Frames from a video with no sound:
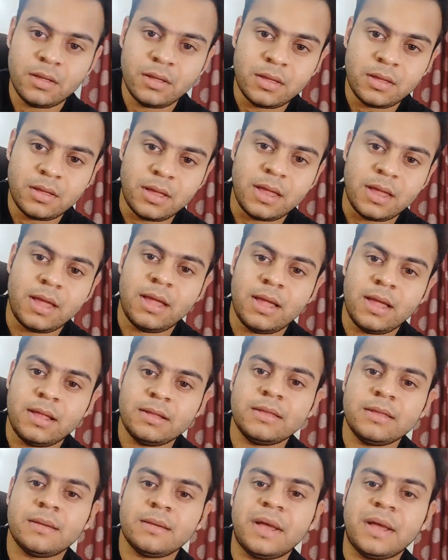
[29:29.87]

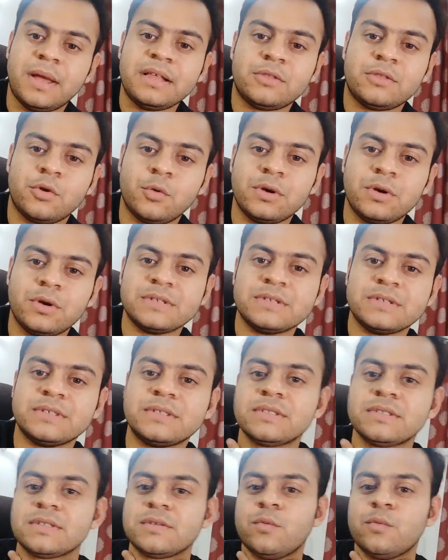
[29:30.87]
And my throat
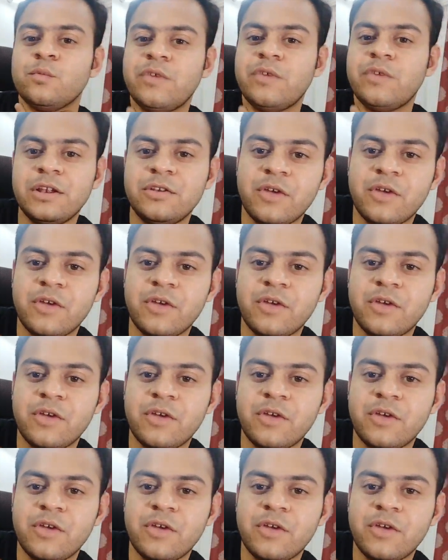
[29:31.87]
is very dry